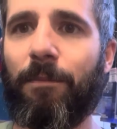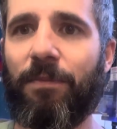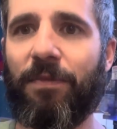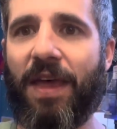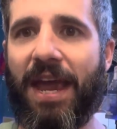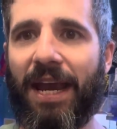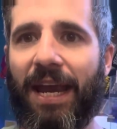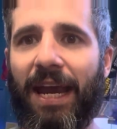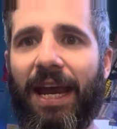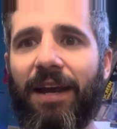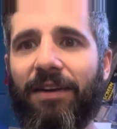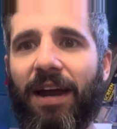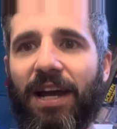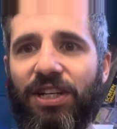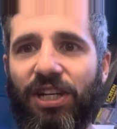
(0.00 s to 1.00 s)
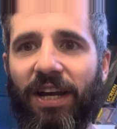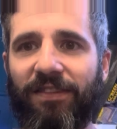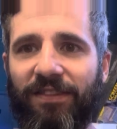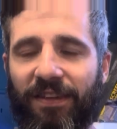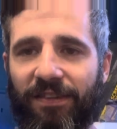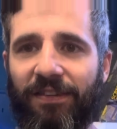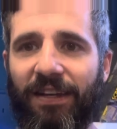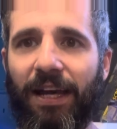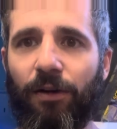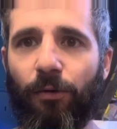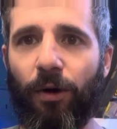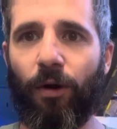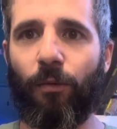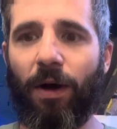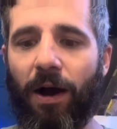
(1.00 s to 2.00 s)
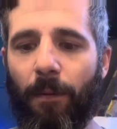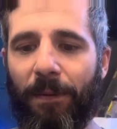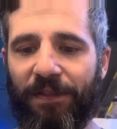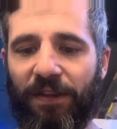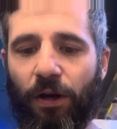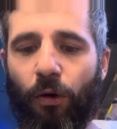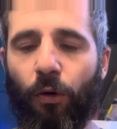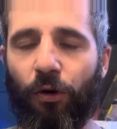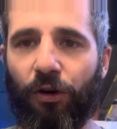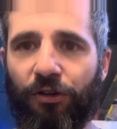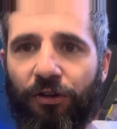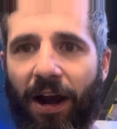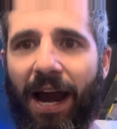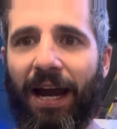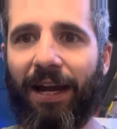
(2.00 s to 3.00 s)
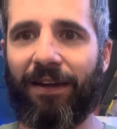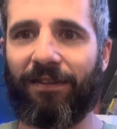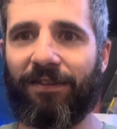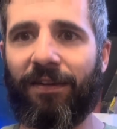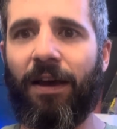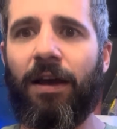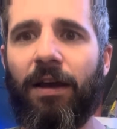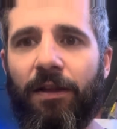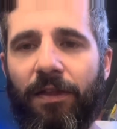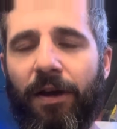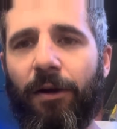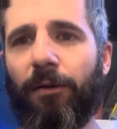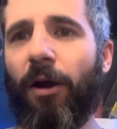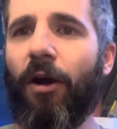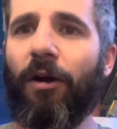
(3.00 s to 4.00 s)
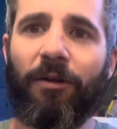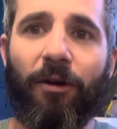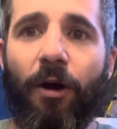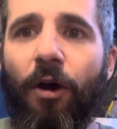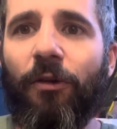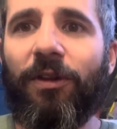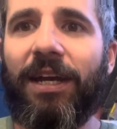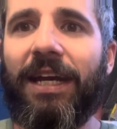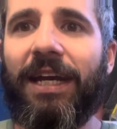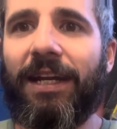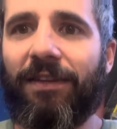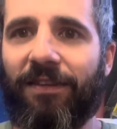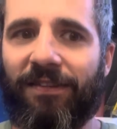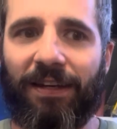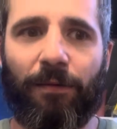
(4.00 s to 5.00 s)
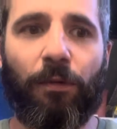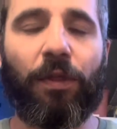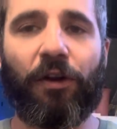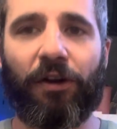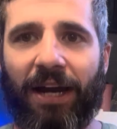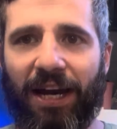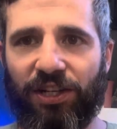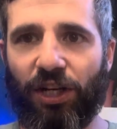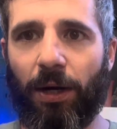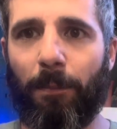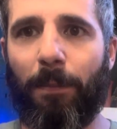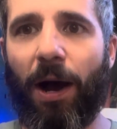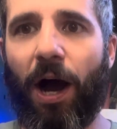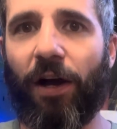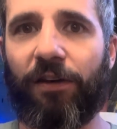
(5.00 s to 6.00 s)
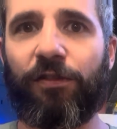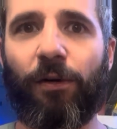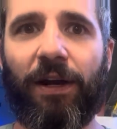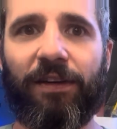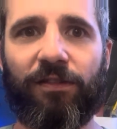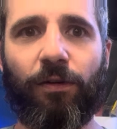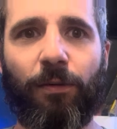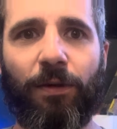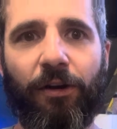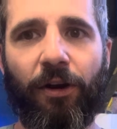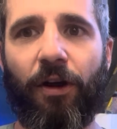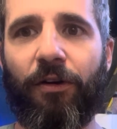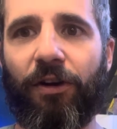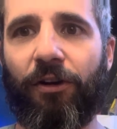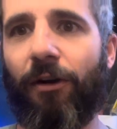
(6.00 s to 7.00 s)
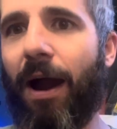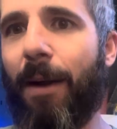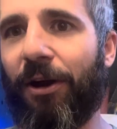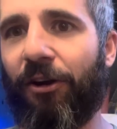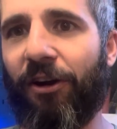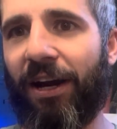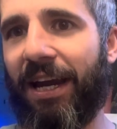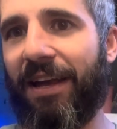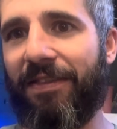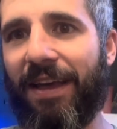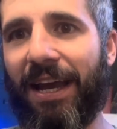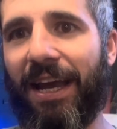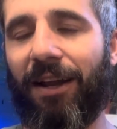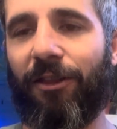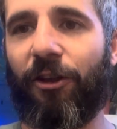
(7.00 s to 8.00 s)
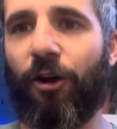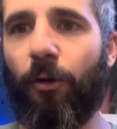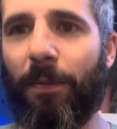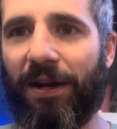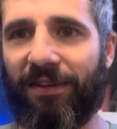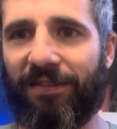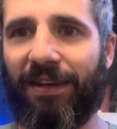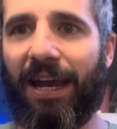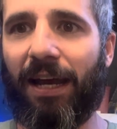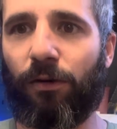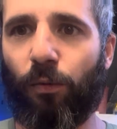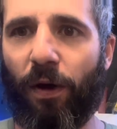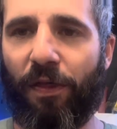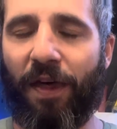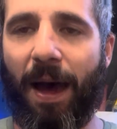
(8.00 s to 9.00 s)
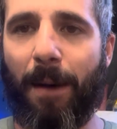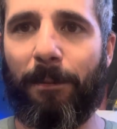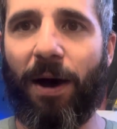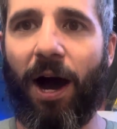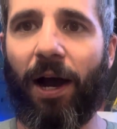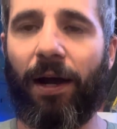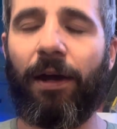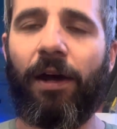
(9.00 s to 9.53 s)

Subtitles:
They can't digest the sand real well, but the older dragons, they're only eating the sand when they're catching bugs, right? So when they're going to grab a cricket and they get a little bit of sand with that bug,